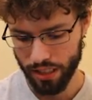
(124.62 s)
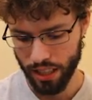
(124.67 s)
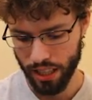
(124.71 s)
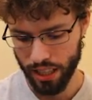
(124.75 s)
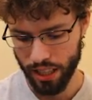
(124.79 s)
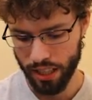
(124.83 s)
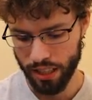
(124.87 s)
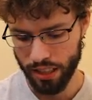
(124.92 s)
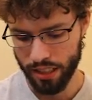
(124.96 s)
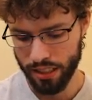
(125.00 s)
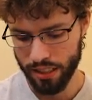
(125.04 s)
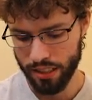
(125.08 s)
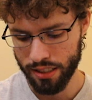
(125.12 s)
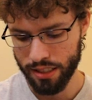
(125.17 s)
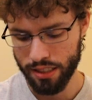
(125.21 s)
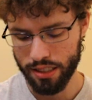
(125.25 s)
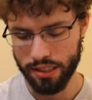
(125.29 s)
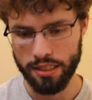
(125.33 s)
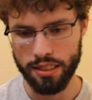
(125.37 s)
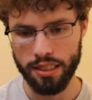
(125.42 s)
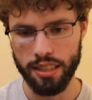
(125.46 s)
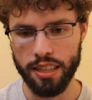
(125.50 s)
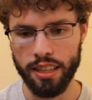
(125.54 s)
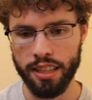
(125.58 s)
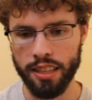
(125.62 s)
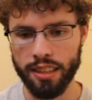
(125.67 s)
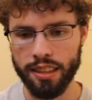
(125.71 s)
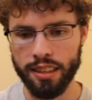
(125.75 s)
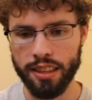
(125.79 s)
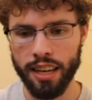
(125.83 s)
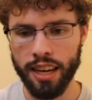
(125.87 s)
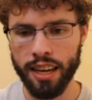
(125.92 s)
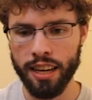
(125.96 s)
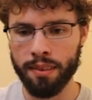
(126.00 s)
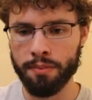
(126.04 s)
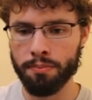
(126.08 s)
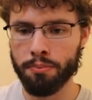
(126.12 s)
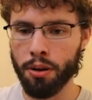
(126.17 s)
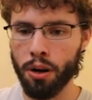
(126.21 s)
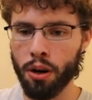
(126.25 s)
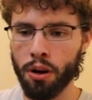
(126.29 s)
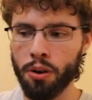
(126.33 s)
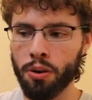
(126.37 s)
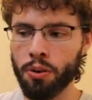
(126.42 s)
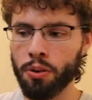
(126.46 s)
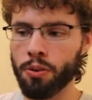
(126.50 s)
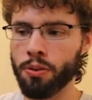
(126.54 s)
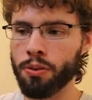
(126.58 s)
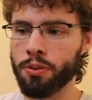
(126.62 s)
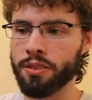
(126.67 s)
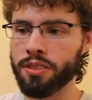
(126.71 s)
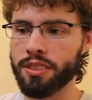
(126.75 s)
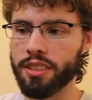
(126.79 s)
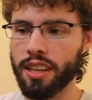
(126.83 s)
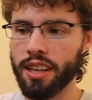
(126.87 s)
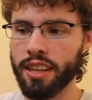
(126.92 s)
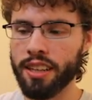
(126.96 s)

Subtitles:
And he's just in that pose,